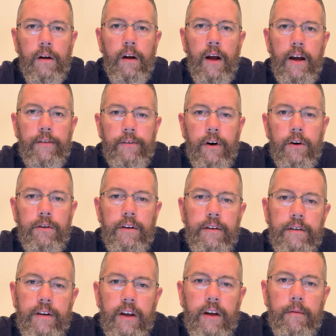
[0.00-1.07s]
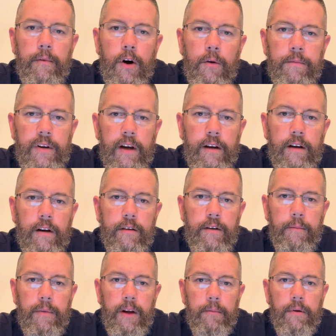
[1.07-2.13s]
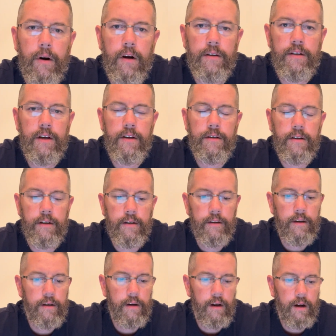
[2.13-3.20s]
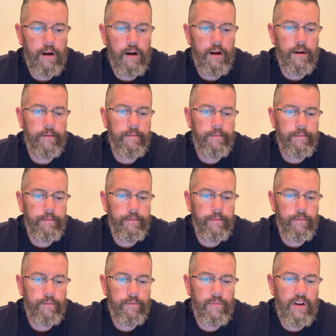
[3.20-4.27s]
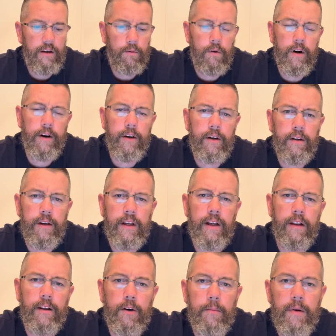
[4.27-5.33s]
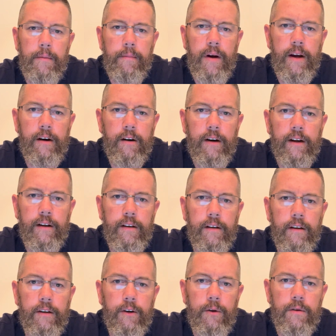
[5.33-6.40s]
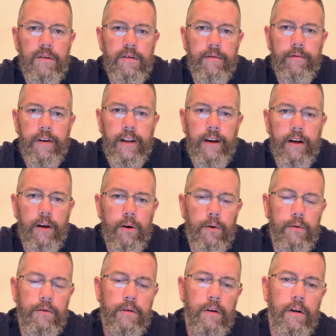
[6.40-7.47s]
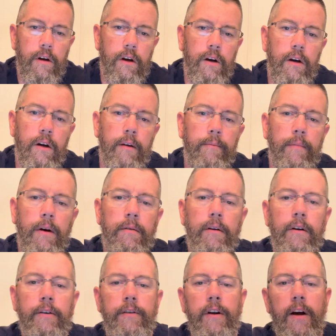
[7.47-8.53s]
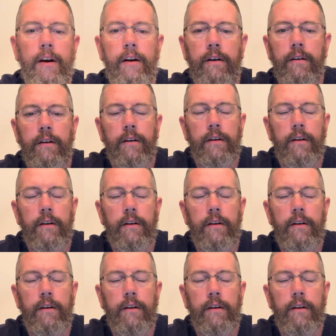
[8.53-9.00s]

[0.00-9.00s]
Hey folks, it's Tim, Homestead Custom Meat Processing. I want to get a little bit better at doing some videos. I'm going to try to